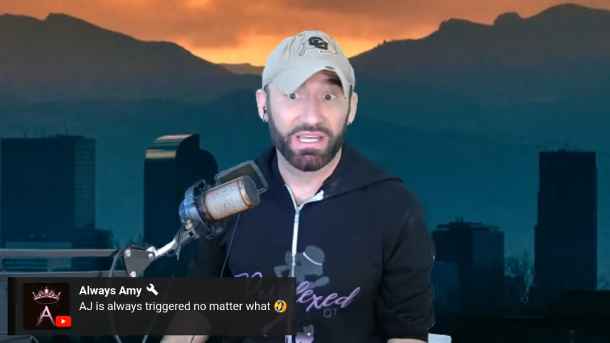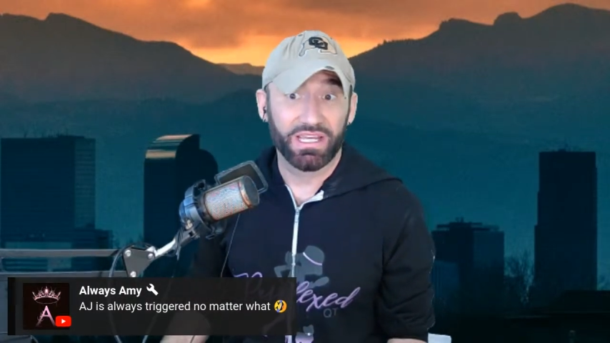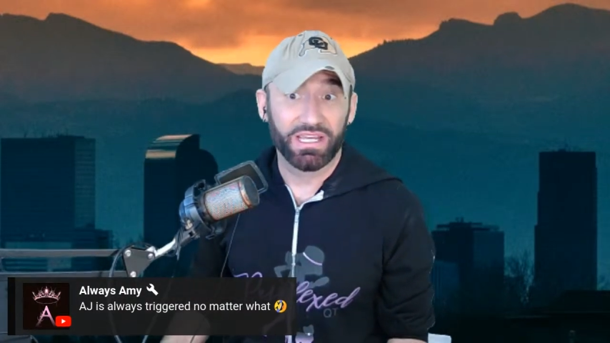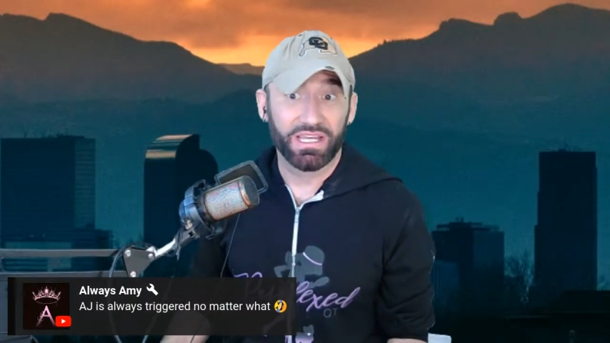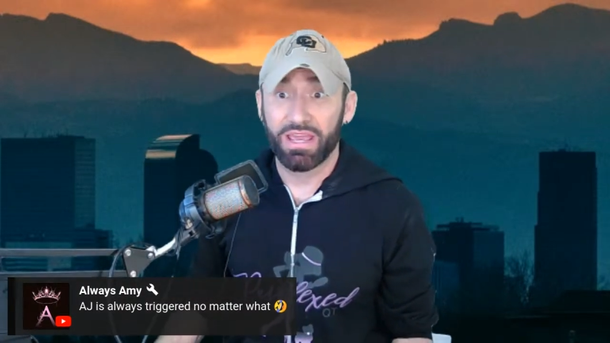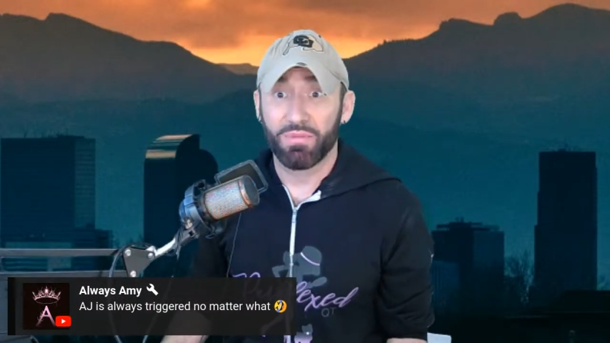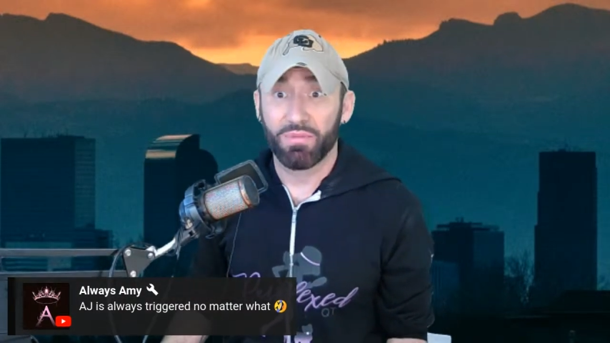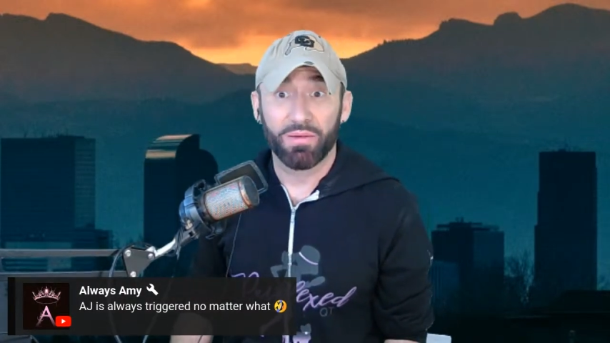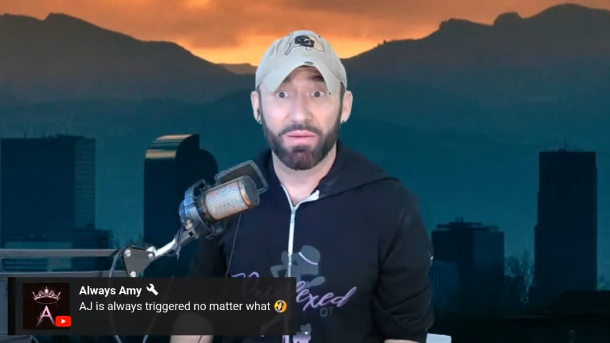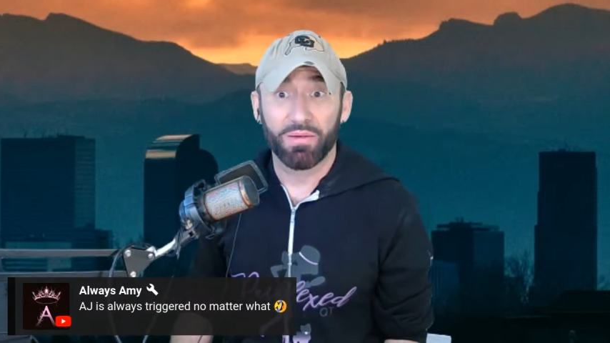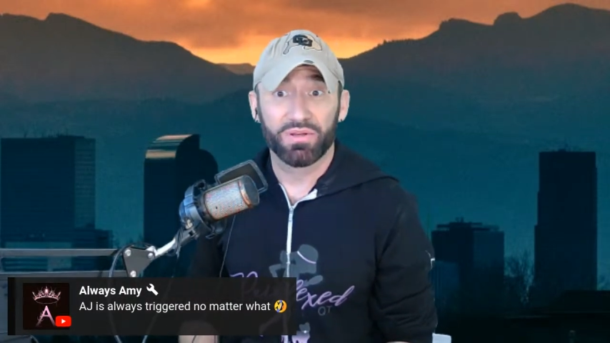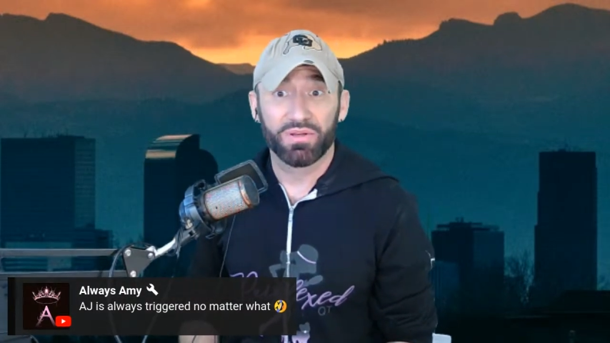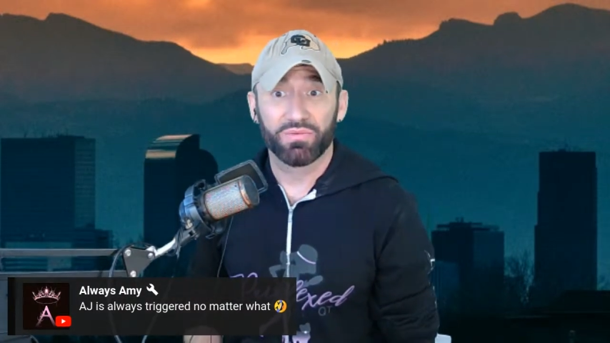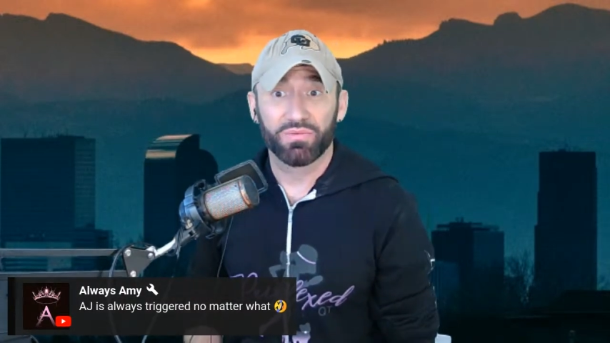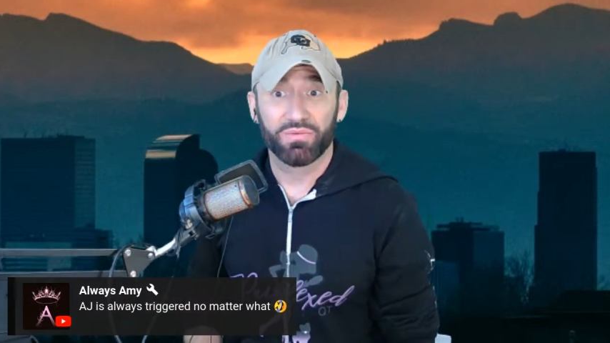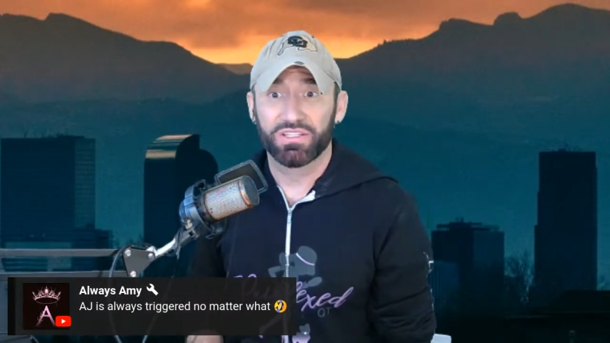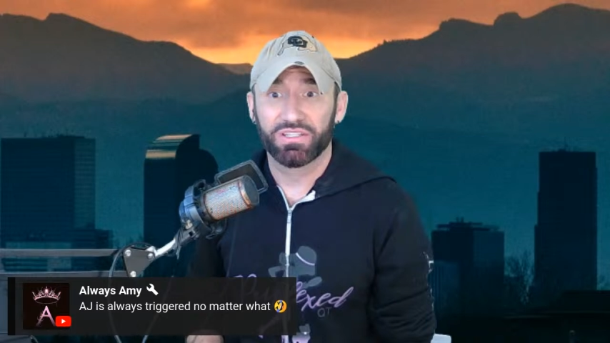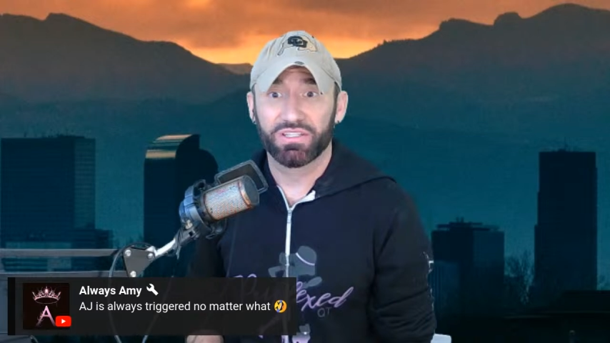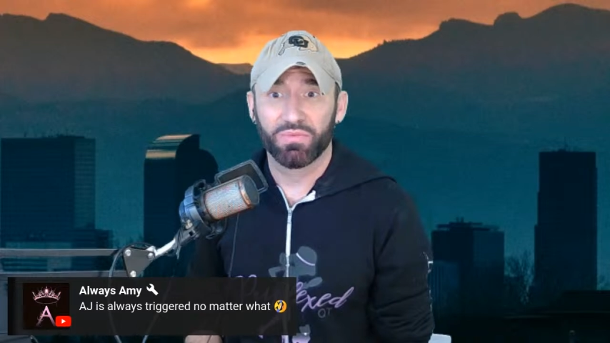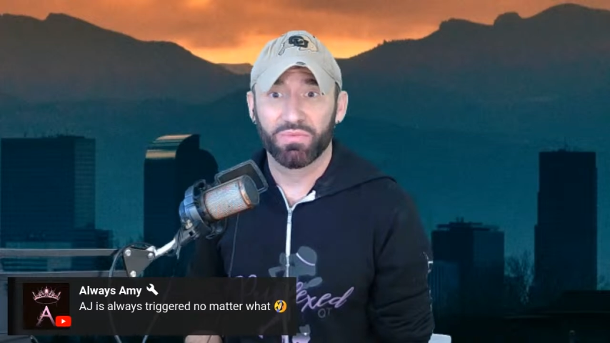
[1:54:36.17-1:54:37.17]
came up and we
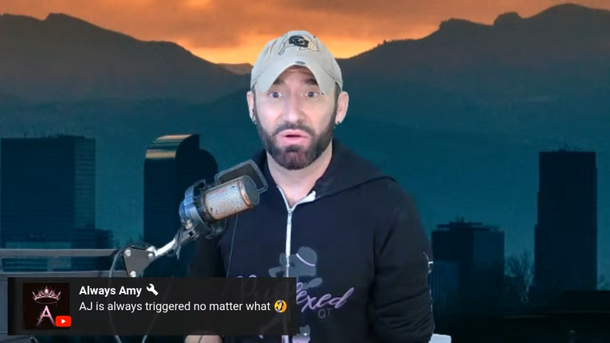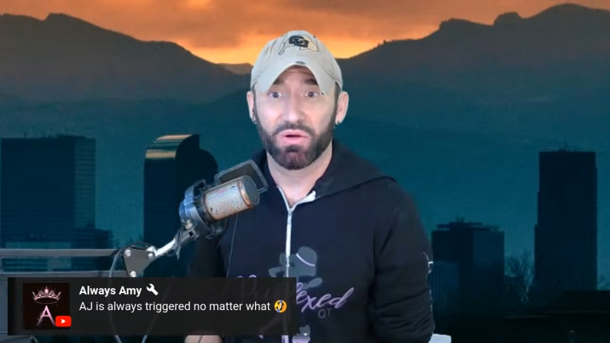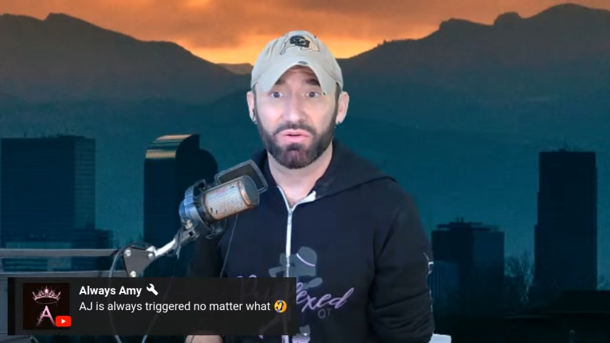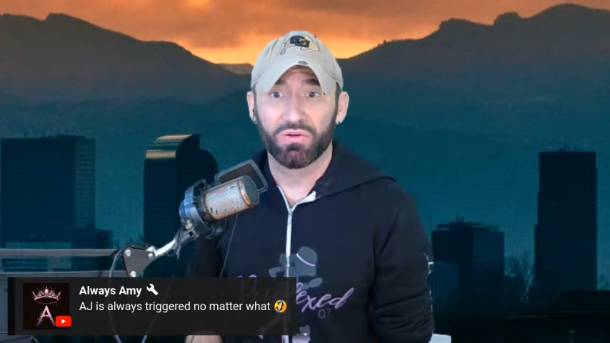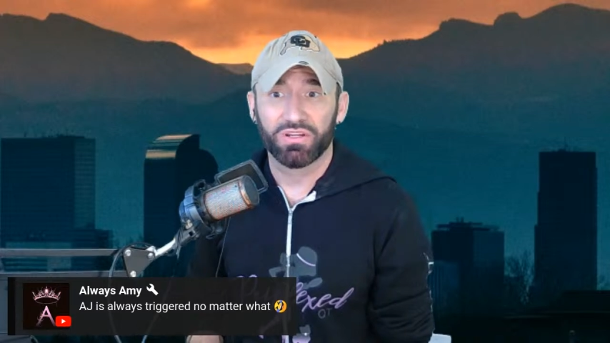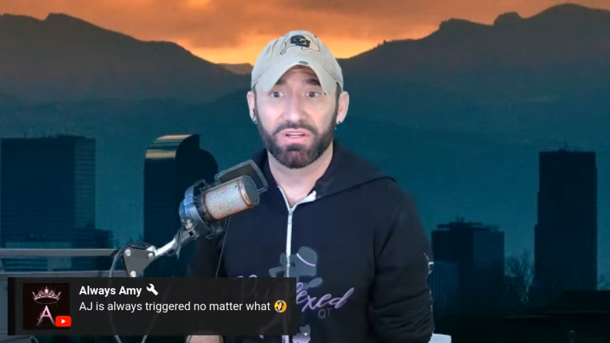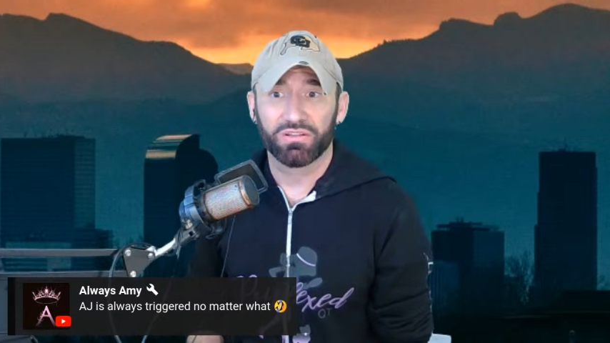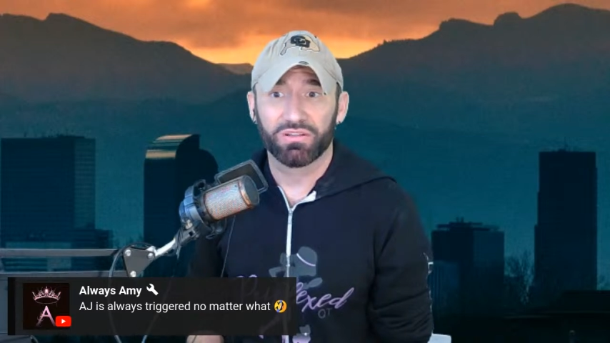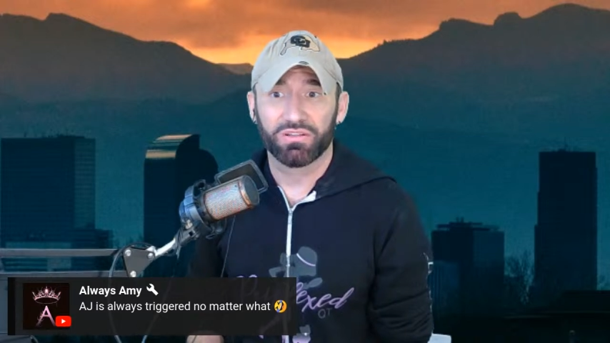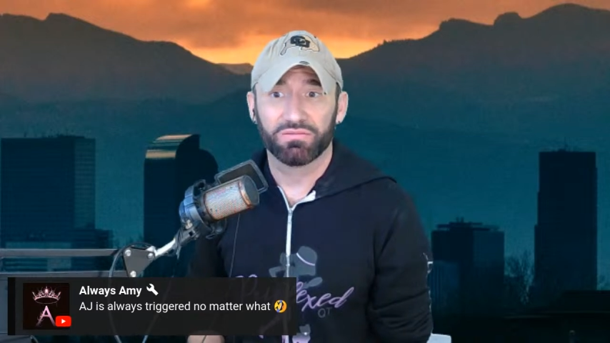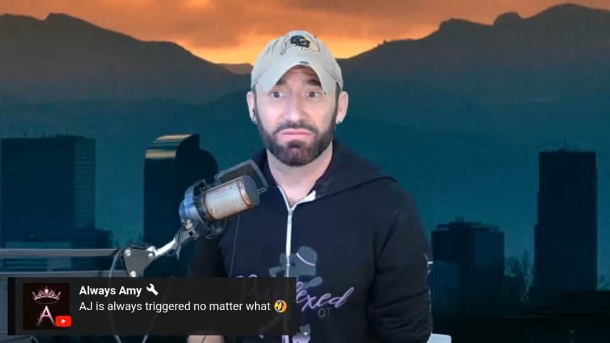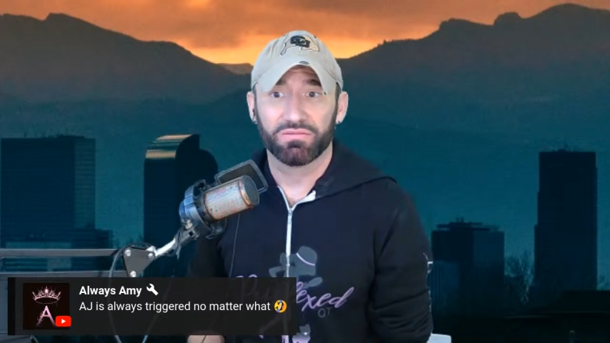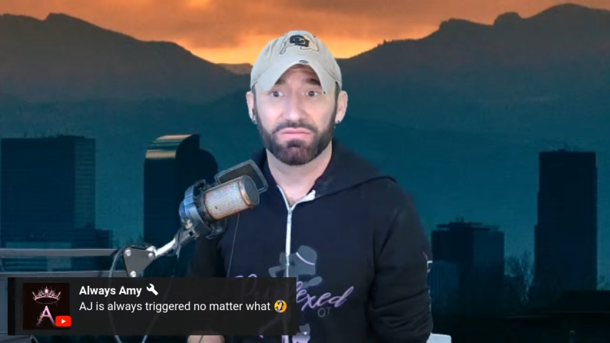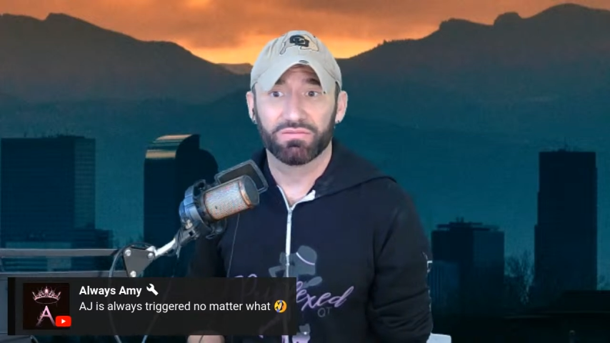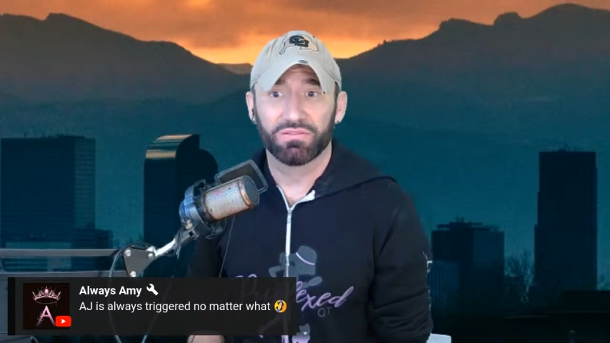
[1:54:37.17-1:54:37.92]
spoke and,